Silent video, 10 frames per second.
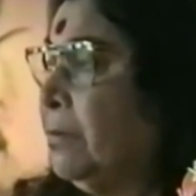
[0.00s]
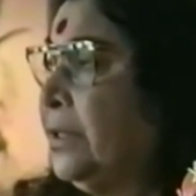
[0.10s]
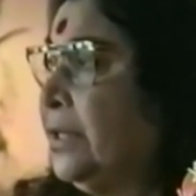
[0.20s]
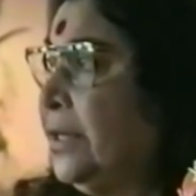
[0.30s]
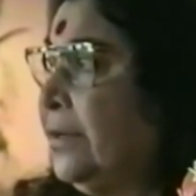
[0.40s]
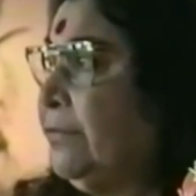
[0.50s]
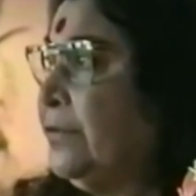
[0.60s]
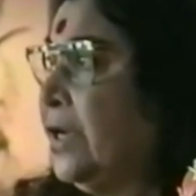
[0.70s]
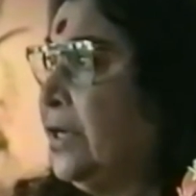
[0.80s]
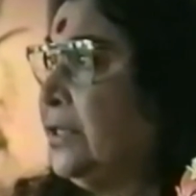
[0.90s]
But the left
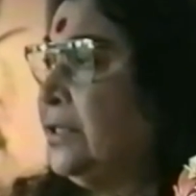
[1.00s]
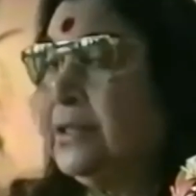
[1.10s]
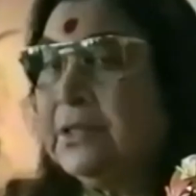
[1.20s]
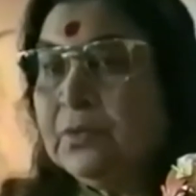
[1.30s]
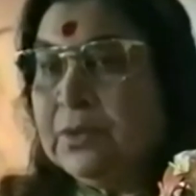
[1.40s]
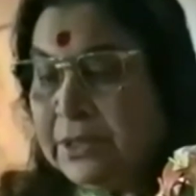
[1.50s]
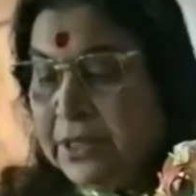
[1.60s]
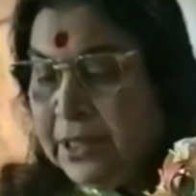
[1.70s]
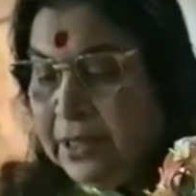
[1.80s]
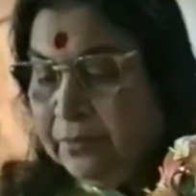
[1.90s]
side is the
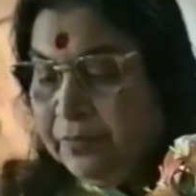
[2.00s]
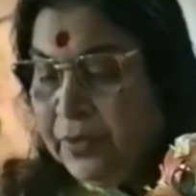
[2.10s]
Swastika.